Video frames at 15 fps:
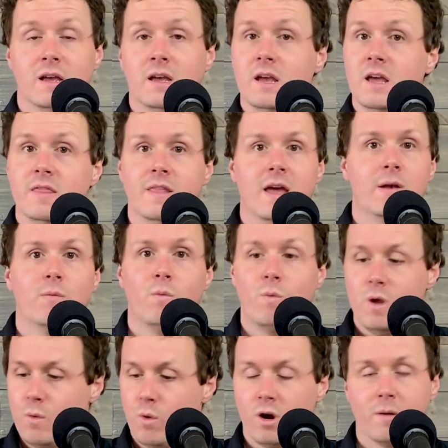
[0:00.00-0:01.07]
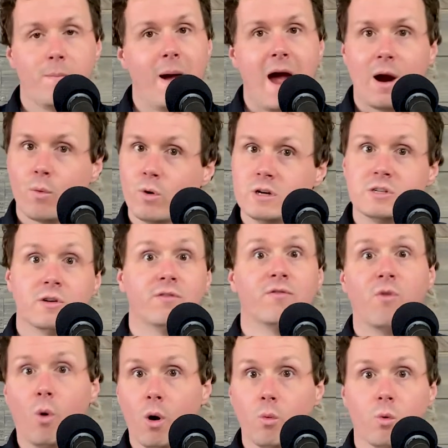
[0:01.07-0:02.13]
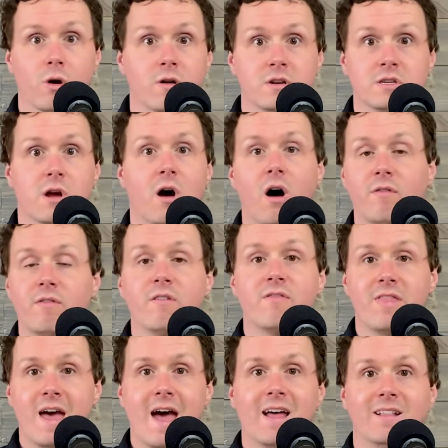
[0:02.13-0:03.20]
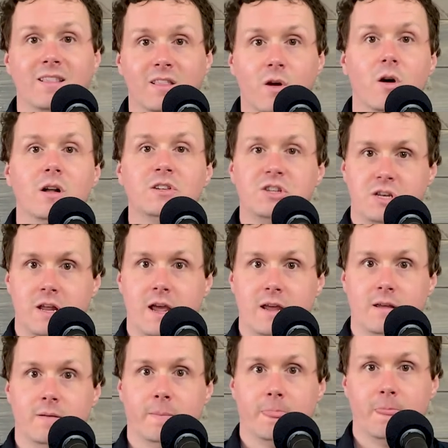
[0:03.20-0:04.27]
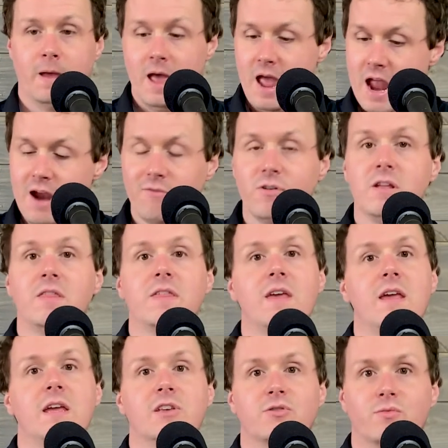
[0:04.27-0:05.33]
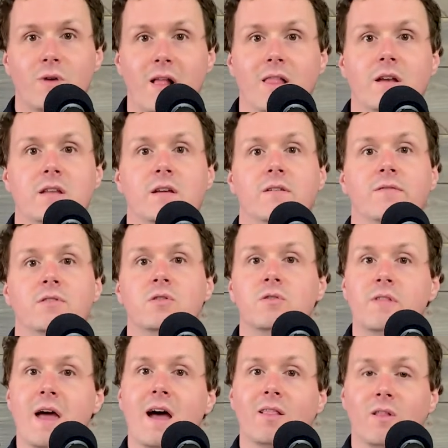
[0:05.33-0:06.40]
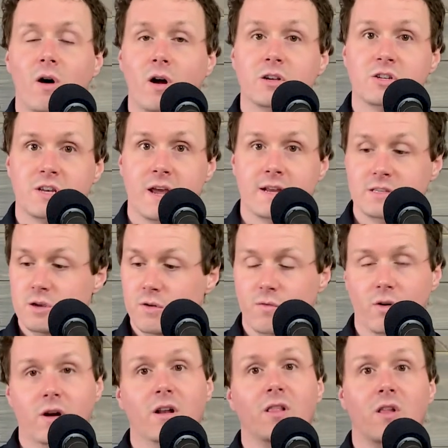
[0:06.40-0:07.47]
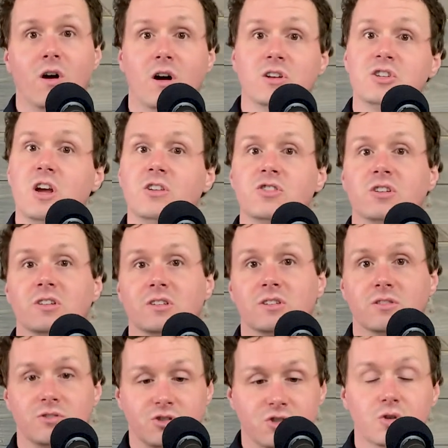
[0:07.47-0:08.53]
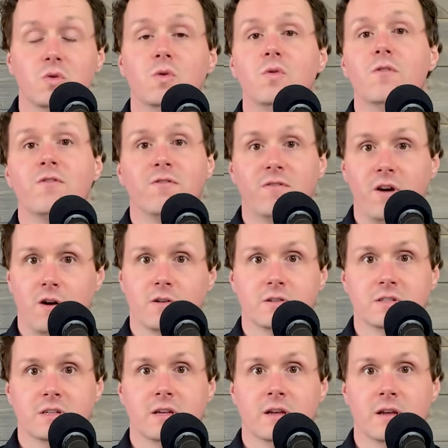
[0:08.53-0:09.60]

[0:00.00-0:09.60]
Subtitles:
And then we work backwards or forwards off of that launch date. Everything is relative to that launch date. So if we're going to launch on June 1st,